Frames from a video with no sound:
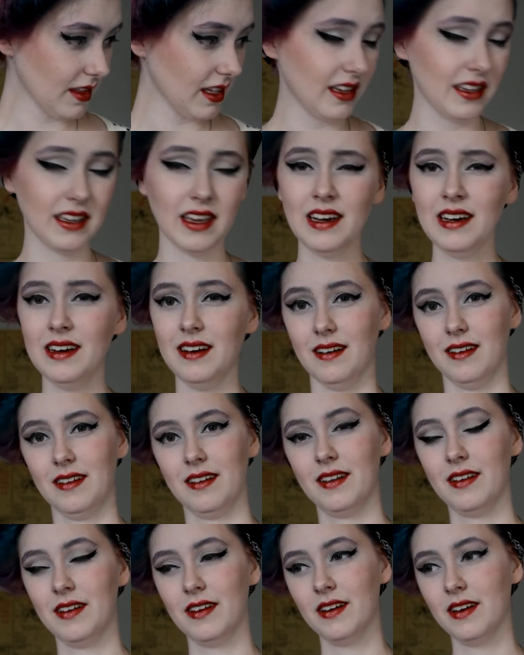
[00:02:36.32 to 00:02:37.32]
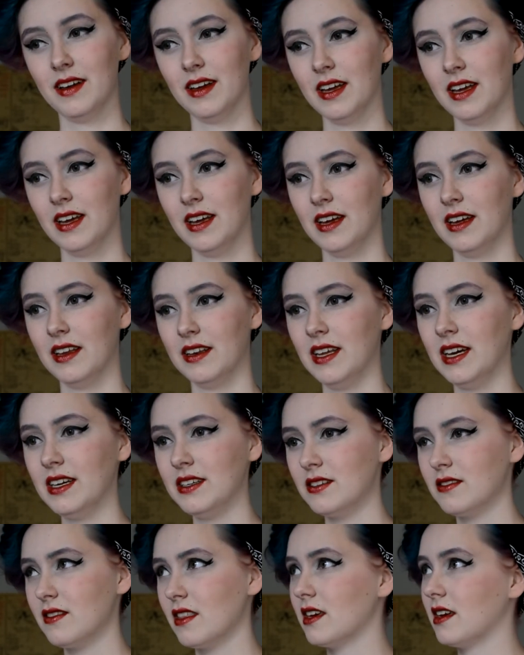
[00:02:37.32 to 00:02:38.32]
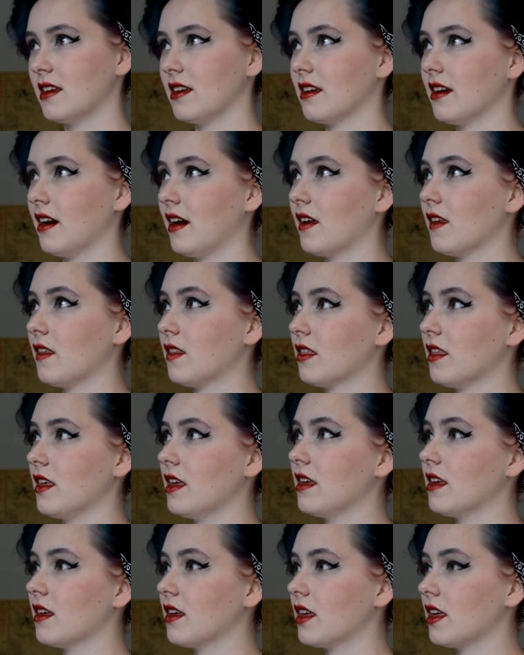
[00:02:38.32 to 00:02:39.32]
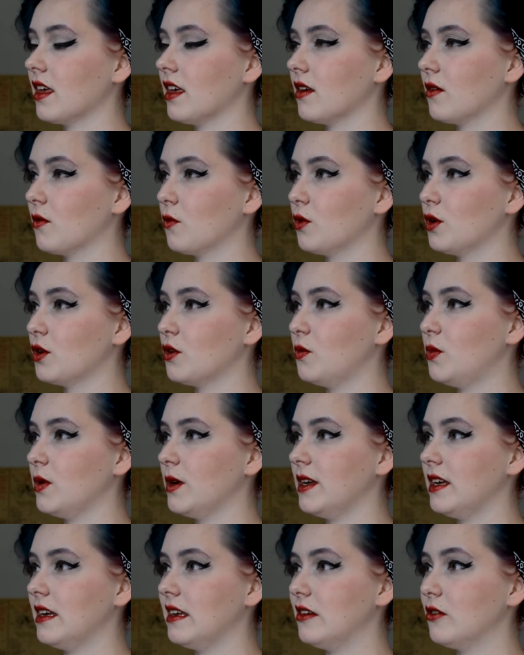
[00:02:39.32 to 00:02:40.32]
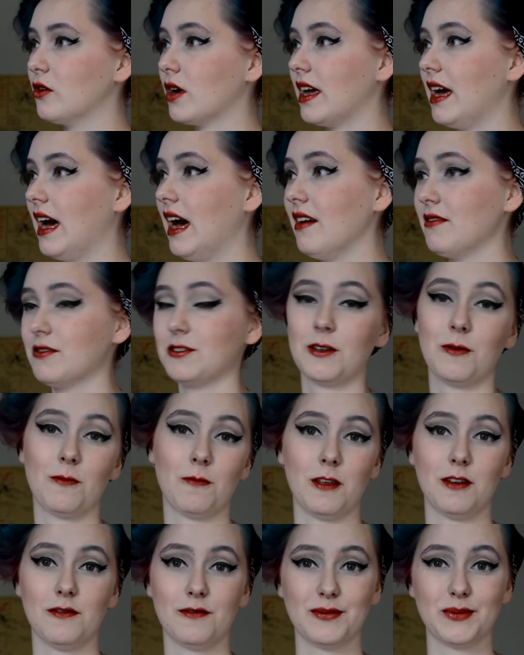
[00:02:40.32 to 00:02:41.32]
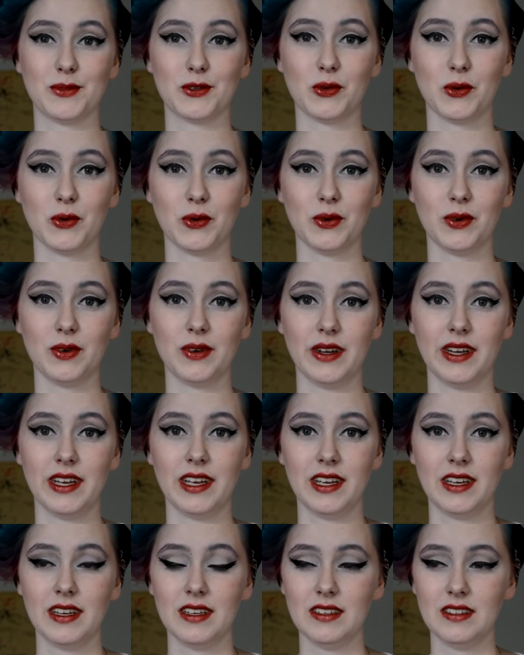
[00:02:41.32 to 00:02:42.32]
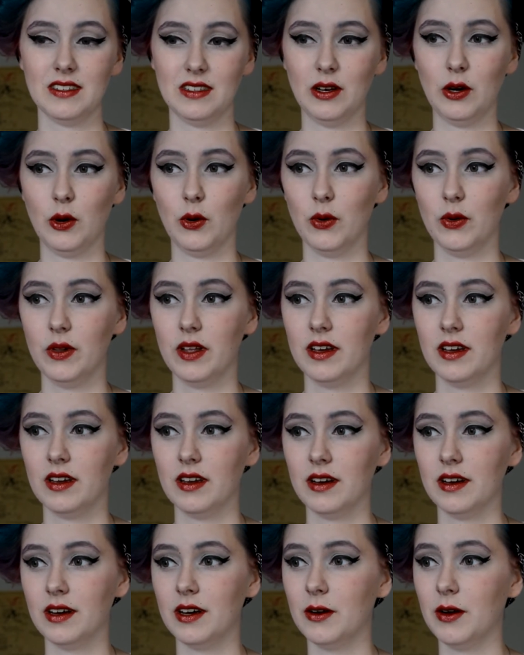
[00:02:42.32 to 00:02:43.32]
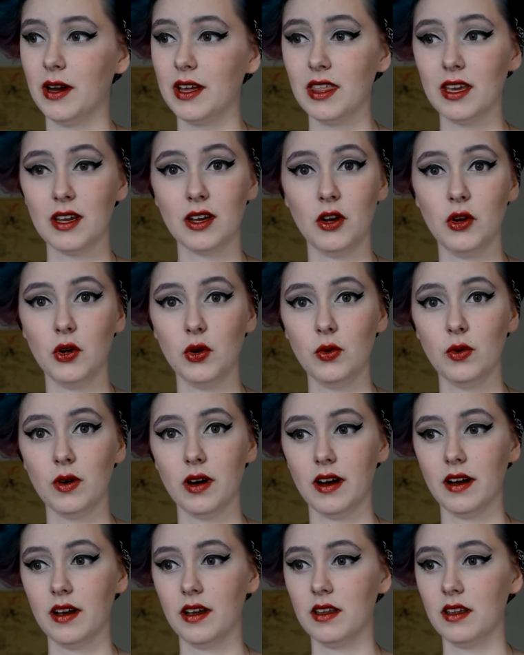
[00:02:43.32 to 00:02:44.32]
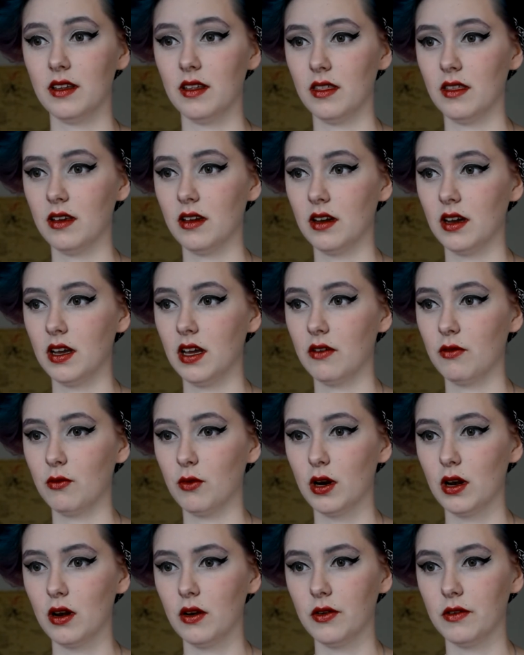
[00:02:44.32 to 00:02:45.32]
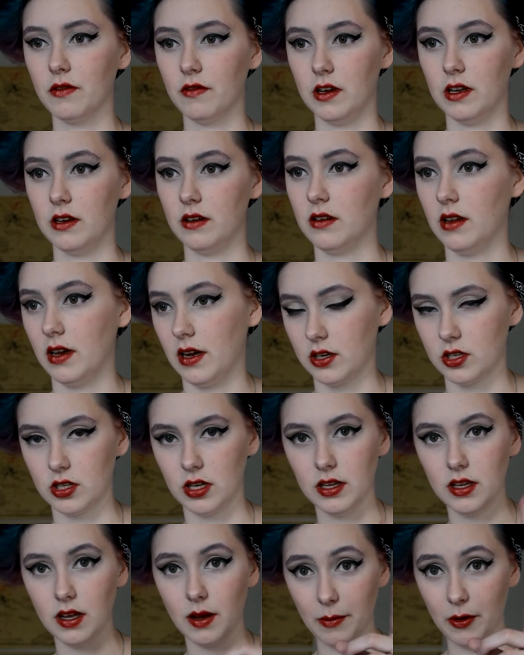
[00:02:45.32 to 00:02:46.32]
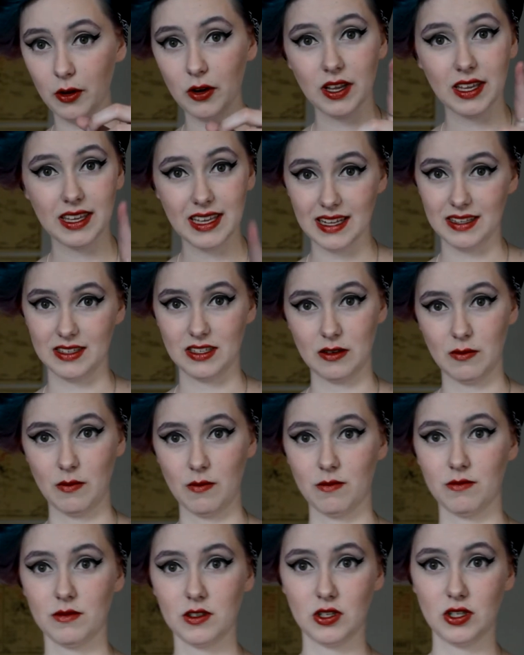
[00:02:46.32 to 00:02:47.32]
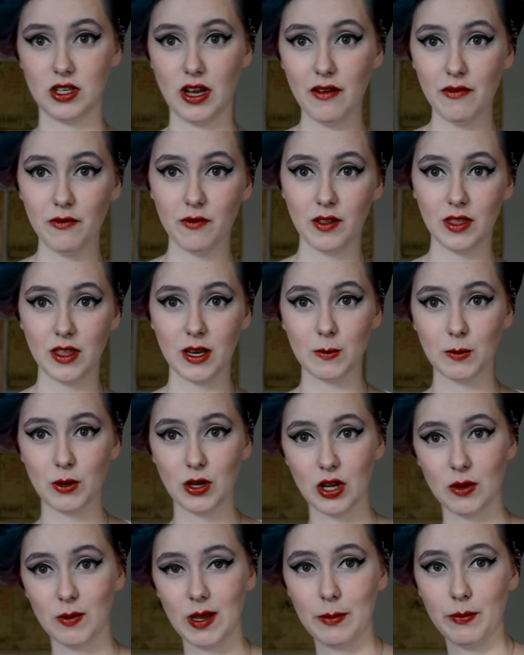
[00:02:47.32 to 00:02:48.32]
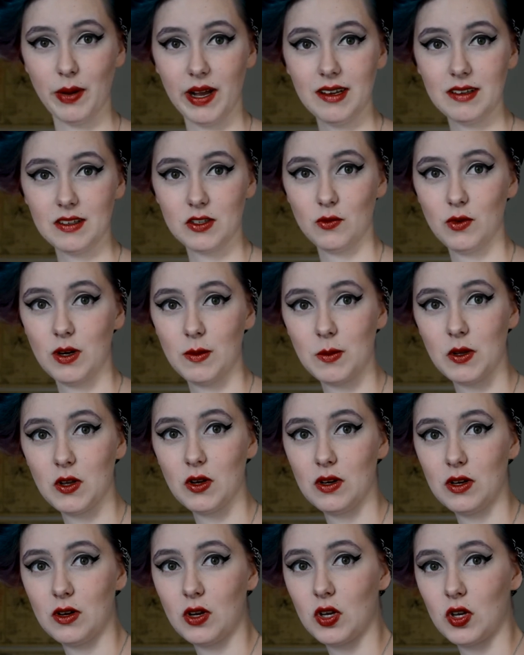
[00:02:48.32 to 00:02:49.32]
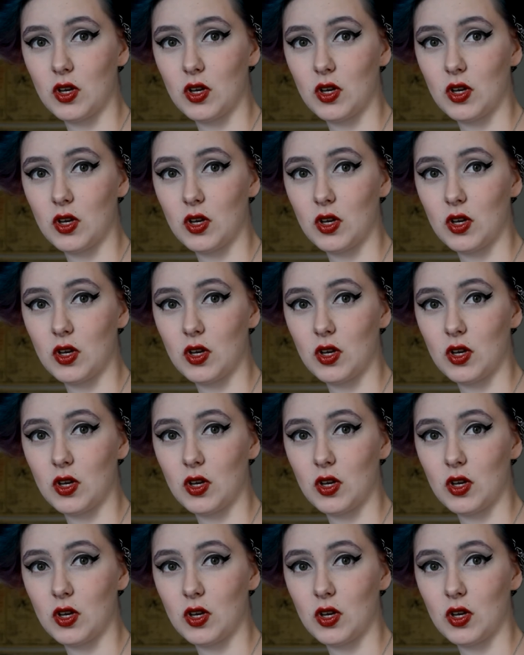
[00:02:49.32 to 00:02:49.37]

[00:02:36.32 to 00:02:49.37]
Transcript: Yeah. Next thing I think would be, do I have something from school still? I think I do. I think I have quite a lot of it, actually. I'm gonna get some stuff and then I'm coming back, so I'm gonna